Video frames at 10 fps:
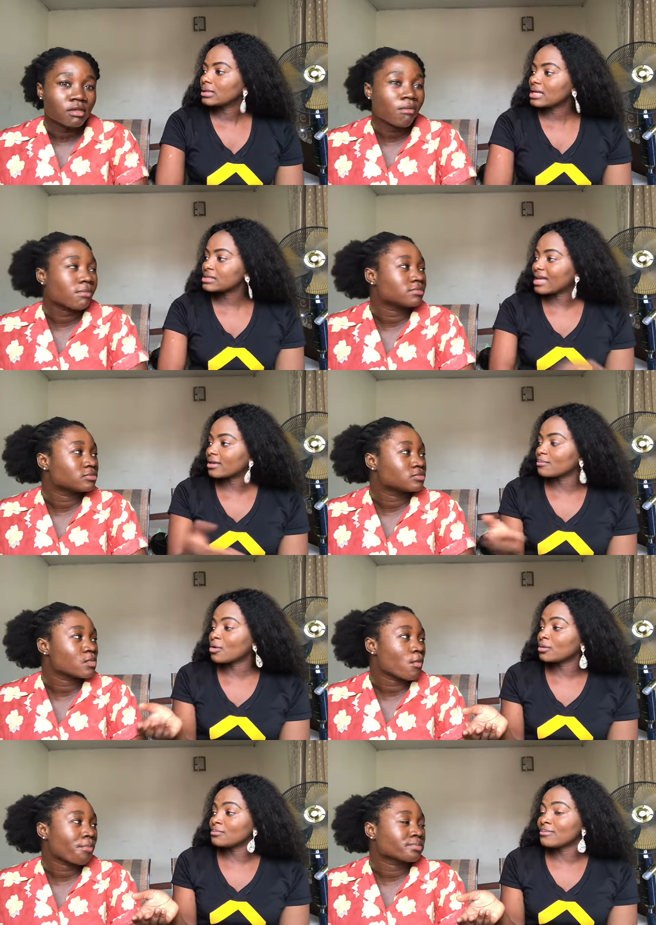Speaker 1: That's like
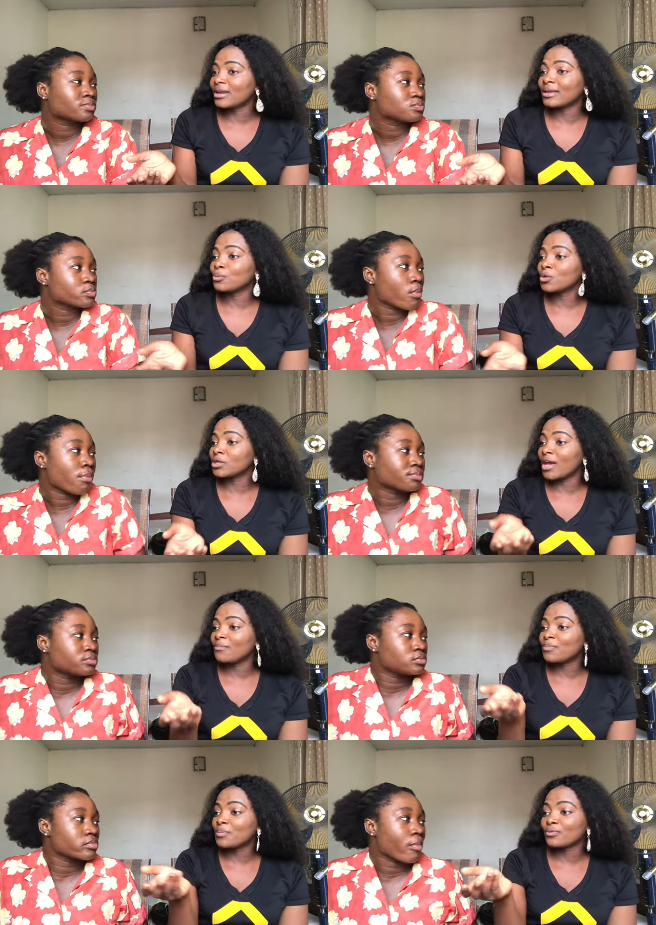money
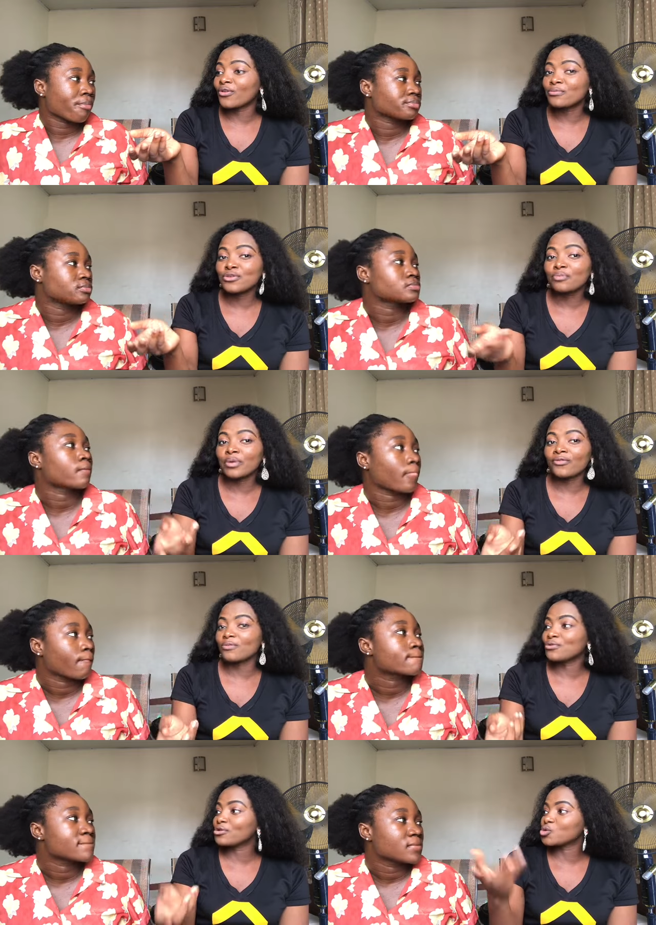um, people from Uyo pay
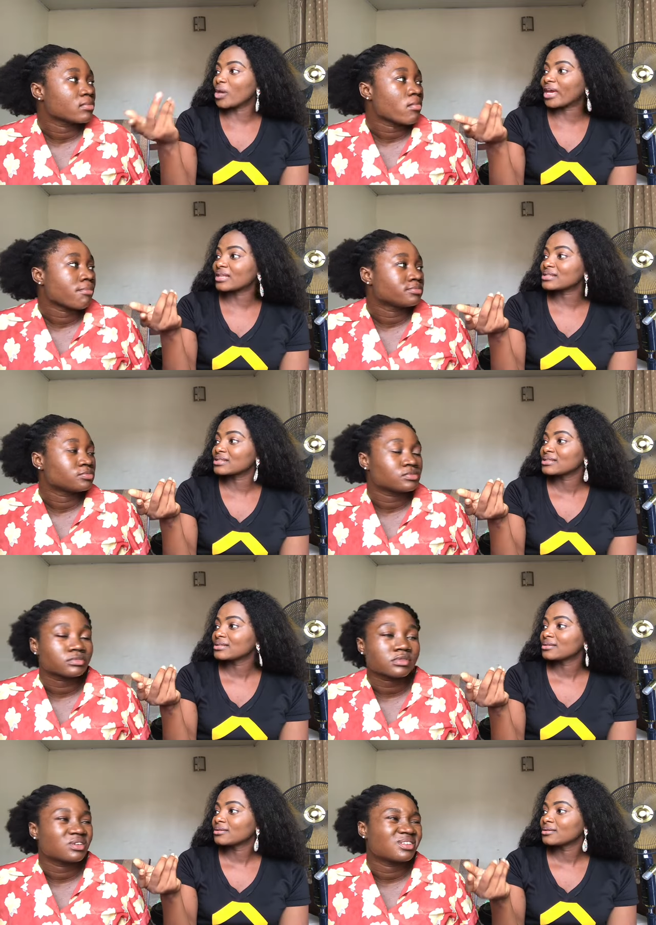from Uyo to Eket.
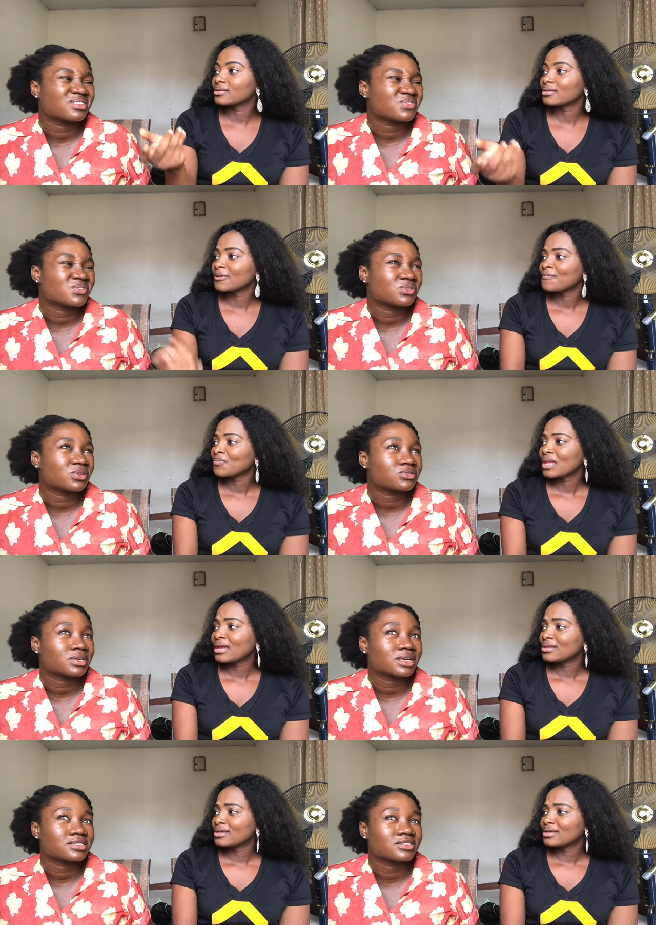
Speaker 2: Uyo
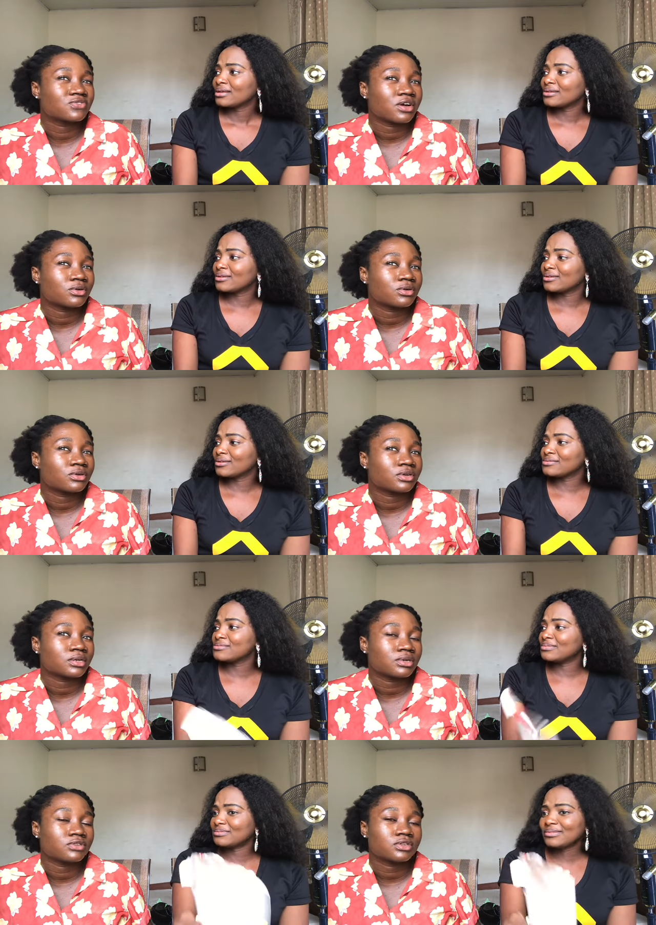to Eket is far.
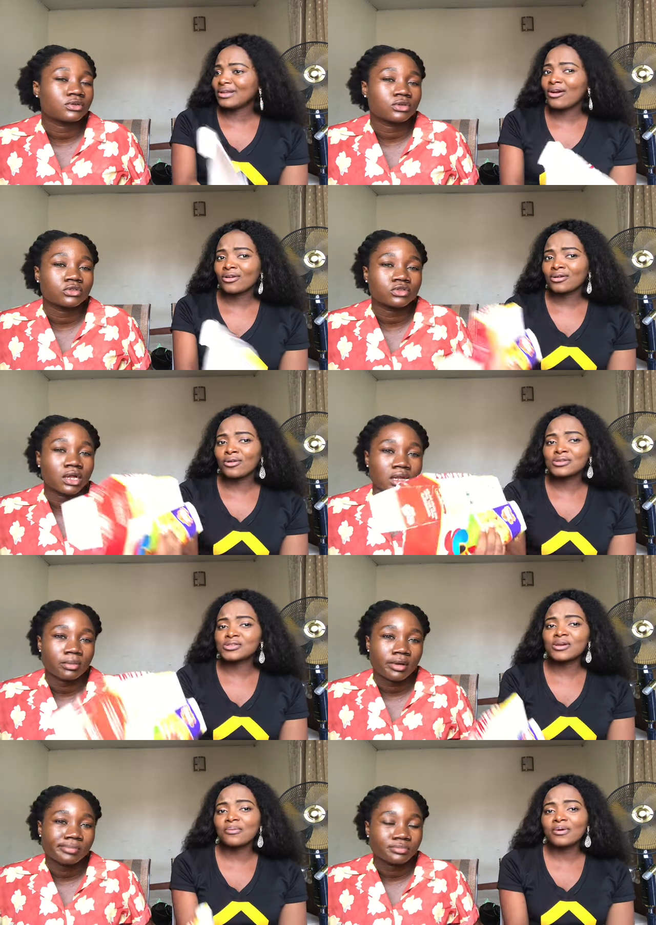Okay, I would have said Uyo to Close
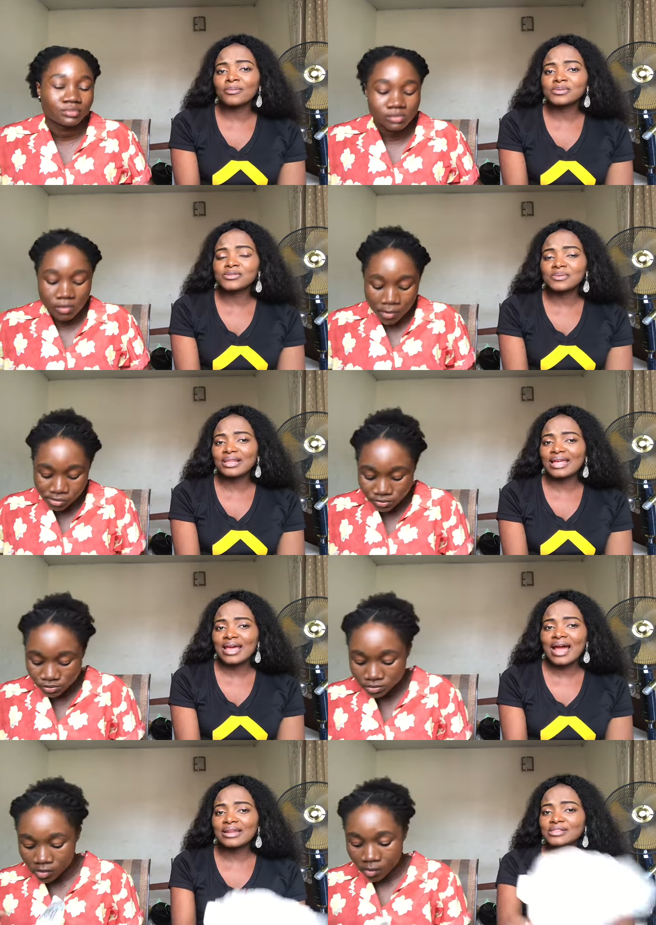some,
Speaker 1: um, something like
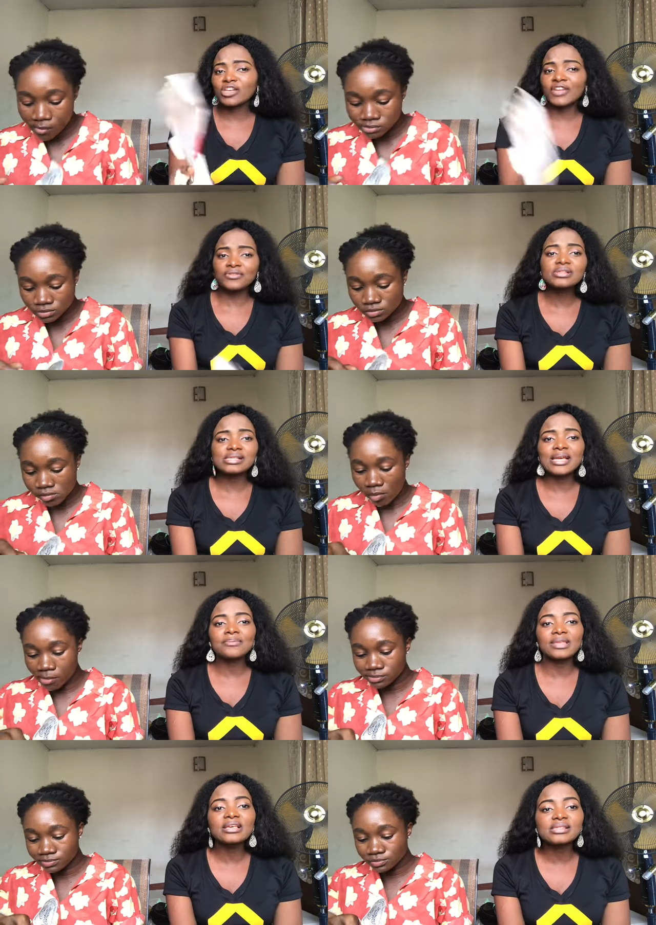that. And it's not even the
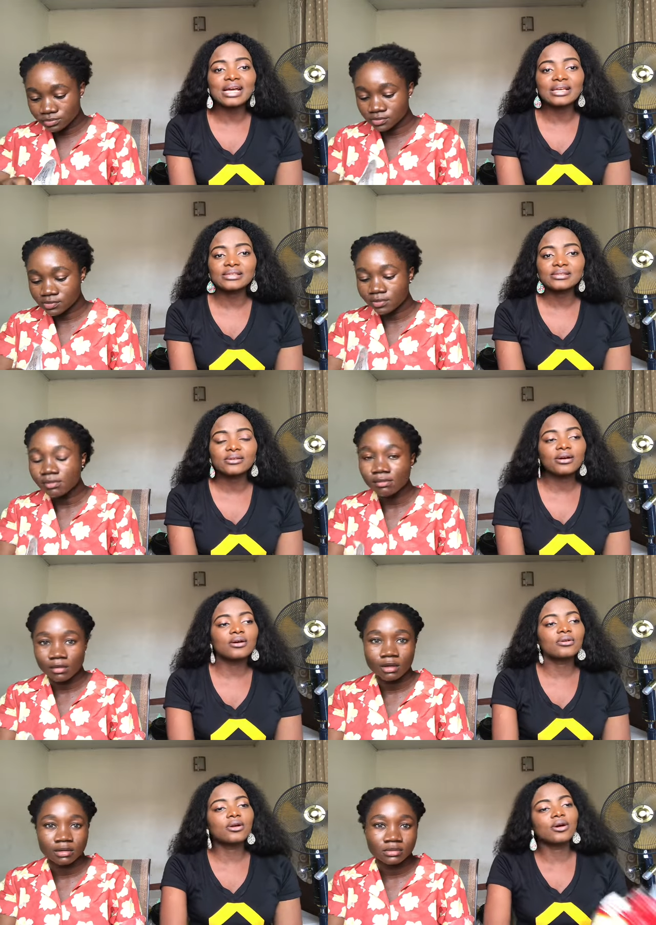same distance.
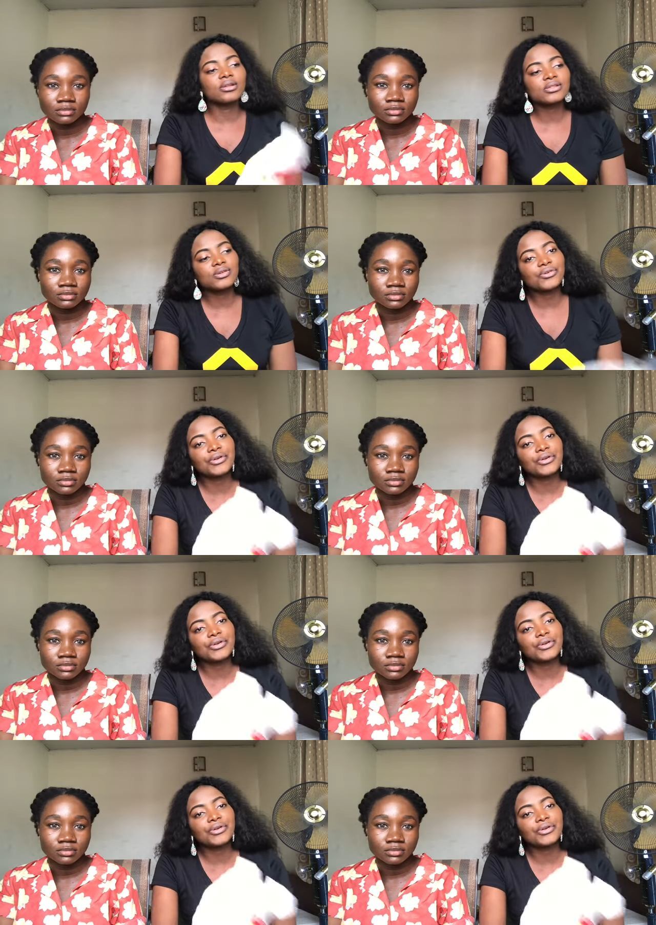Oh God, it's so